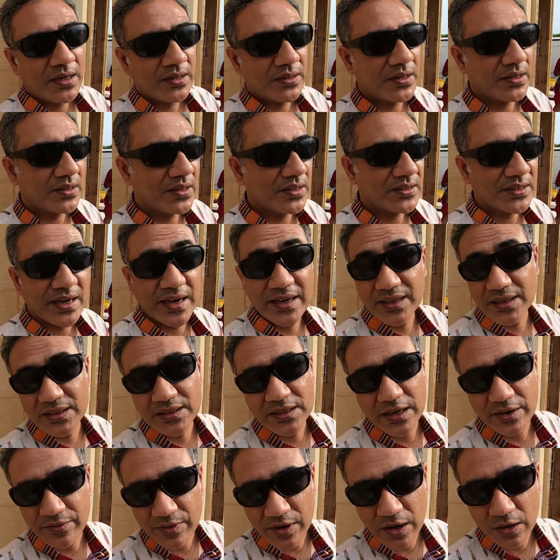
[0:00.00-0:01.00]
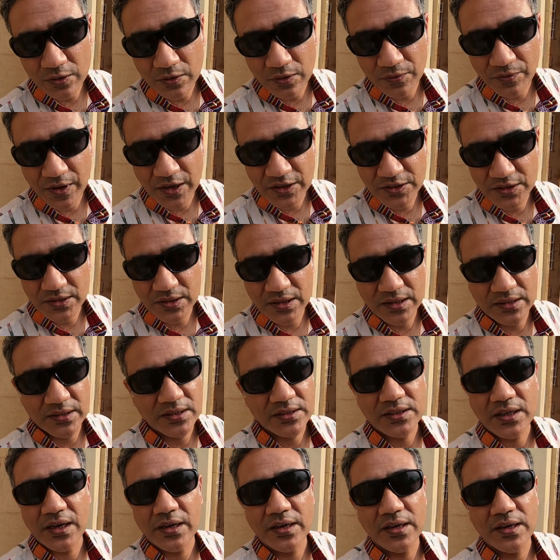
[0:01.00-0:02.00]
the design is never out of fashion, and the
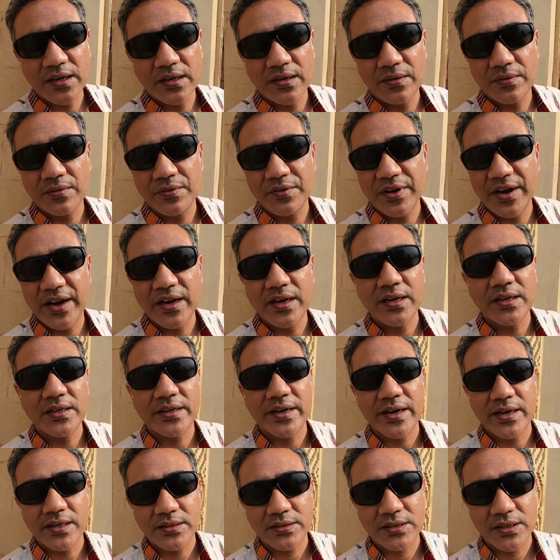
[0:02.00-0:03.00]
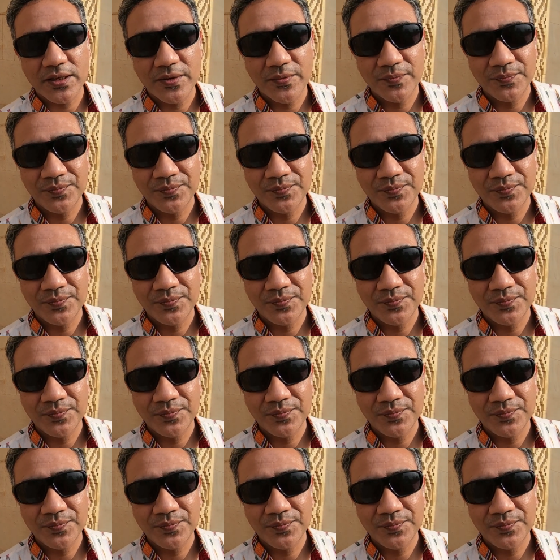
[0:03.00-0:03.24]
sari rarely tears.